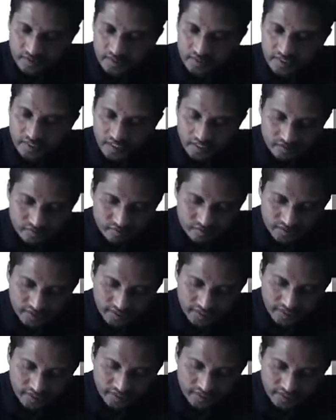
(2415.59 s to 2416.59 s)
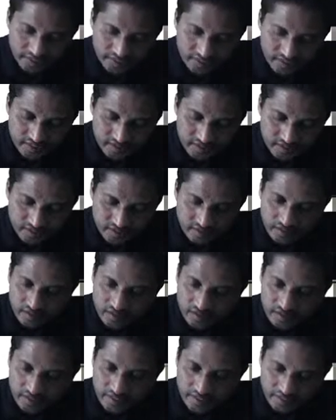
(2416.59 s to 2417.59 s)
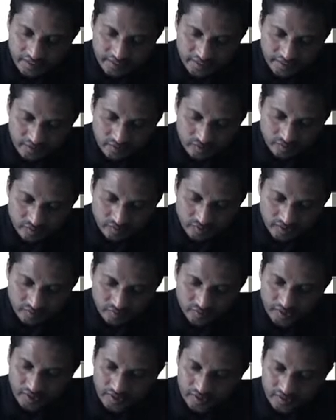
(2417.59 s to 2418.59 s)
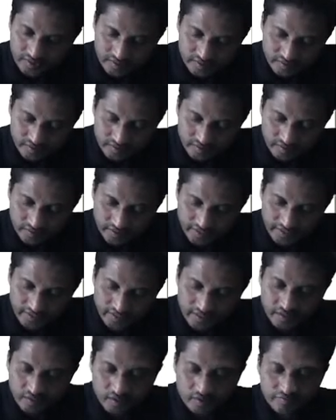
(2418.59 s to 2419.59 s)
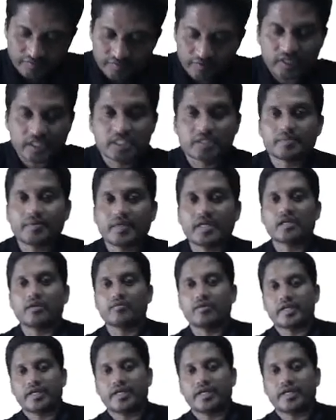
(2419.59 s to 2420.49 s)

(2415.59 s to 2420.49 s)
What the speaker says: dr to second line is k2 and 1. Right, now if you expand, you will